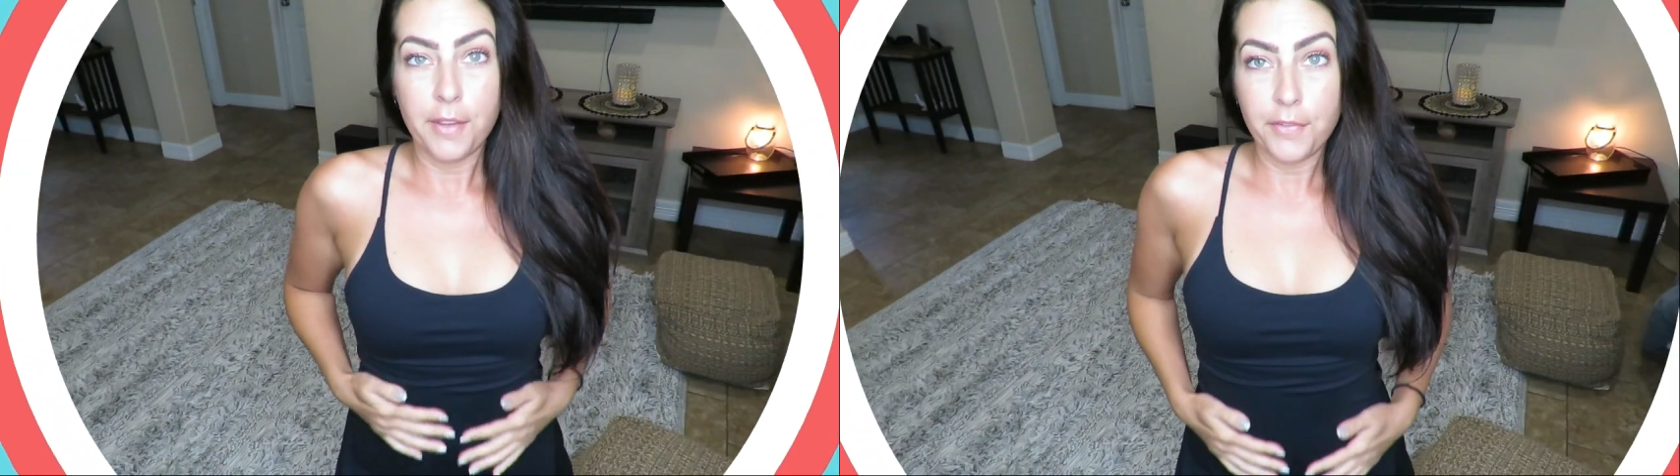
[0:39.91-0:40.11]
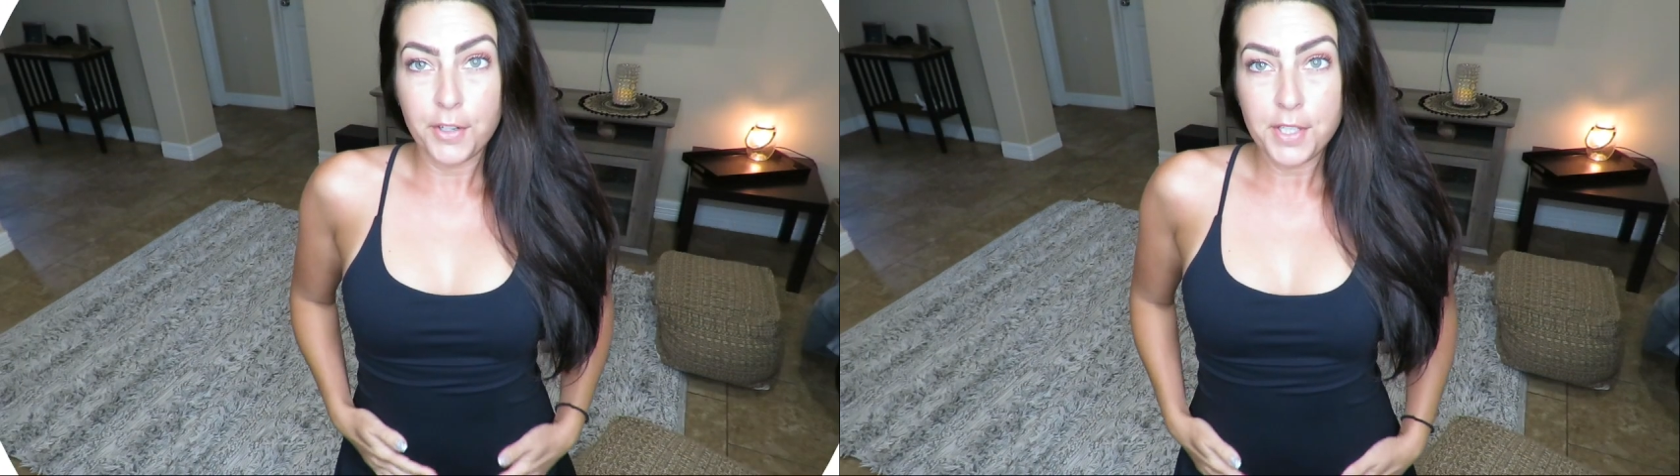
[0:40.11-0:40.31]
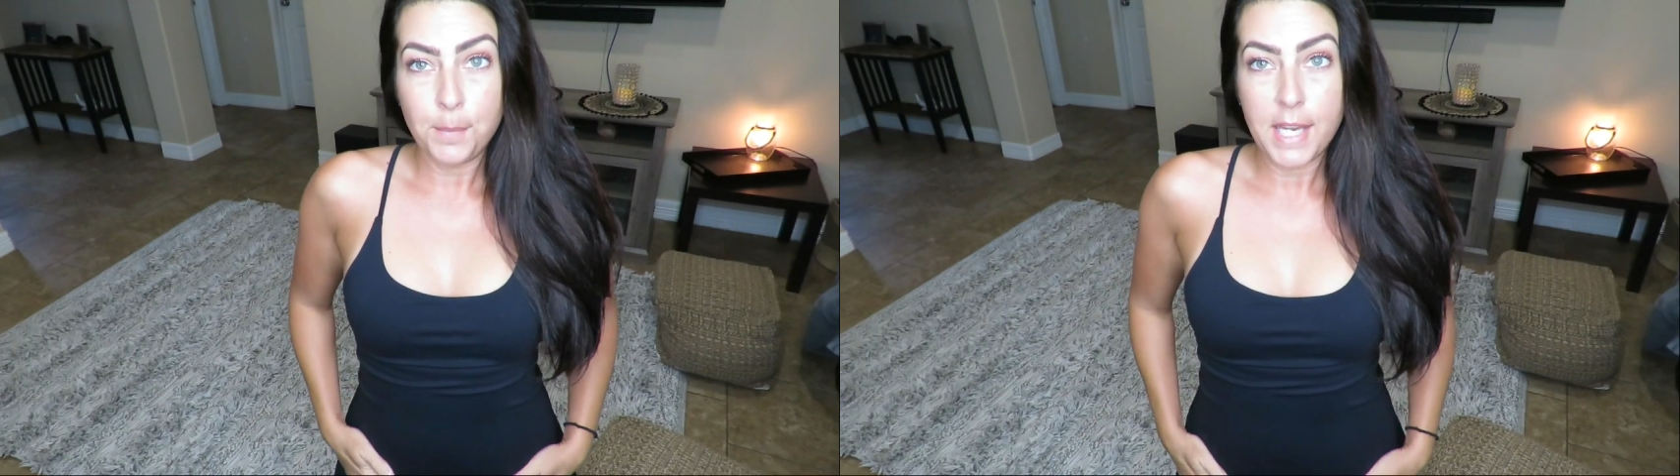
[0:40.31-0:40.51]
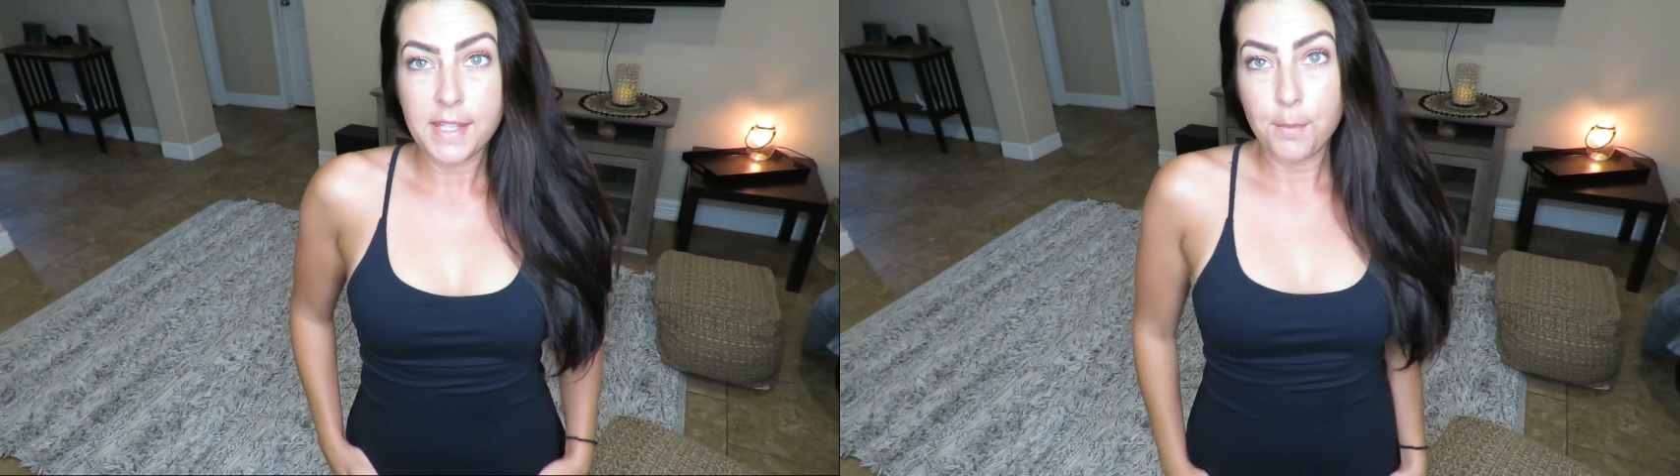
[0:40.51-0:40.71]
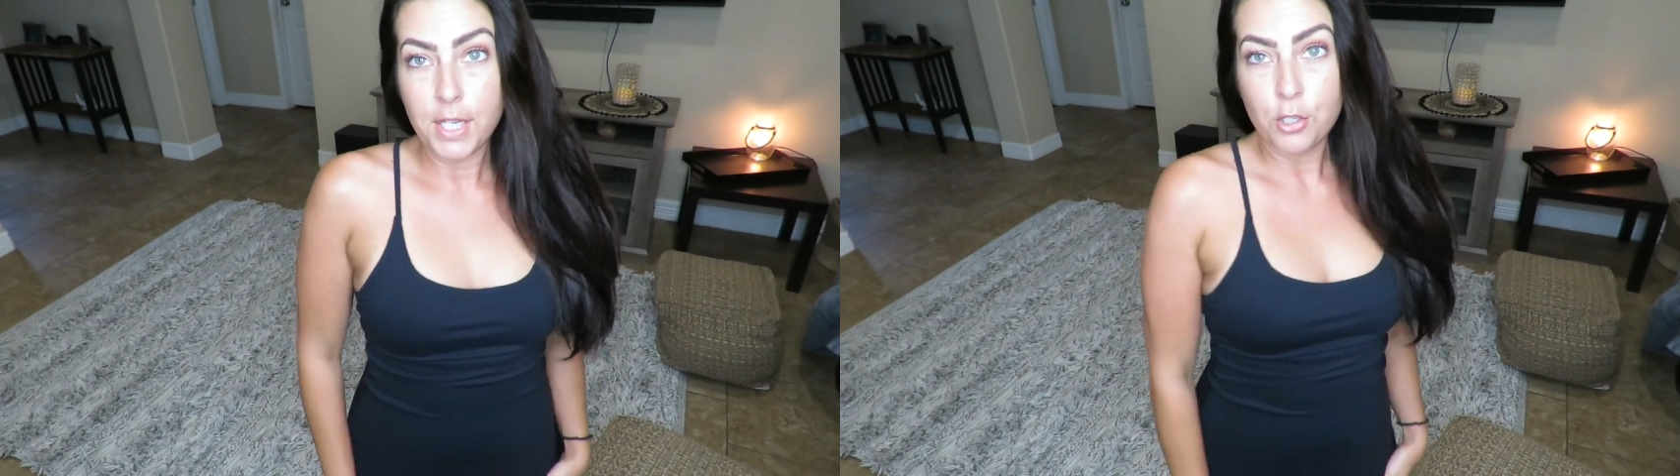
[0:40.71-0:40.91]
the first
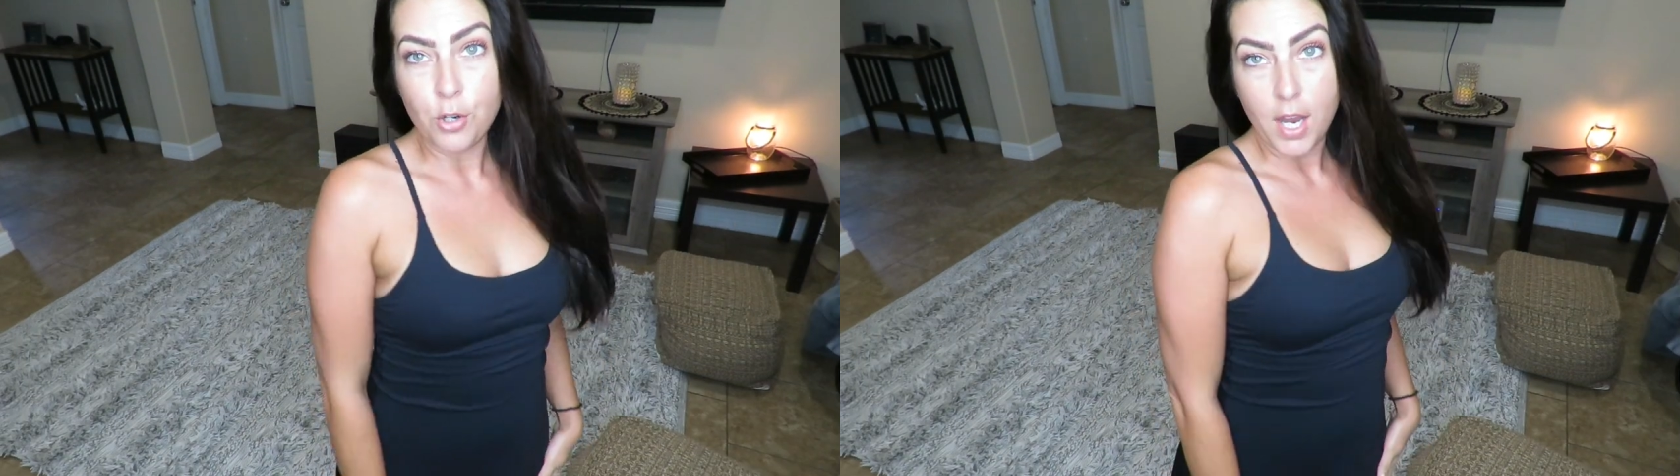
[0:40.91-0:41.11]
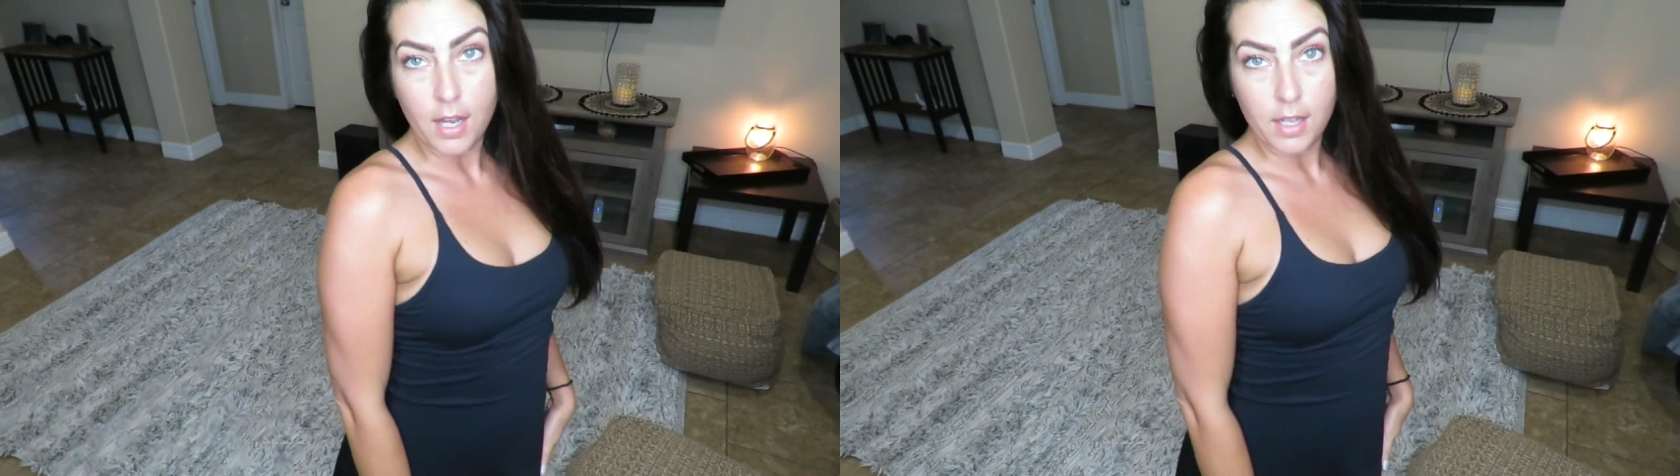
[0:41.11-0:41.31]
piece I'm going to try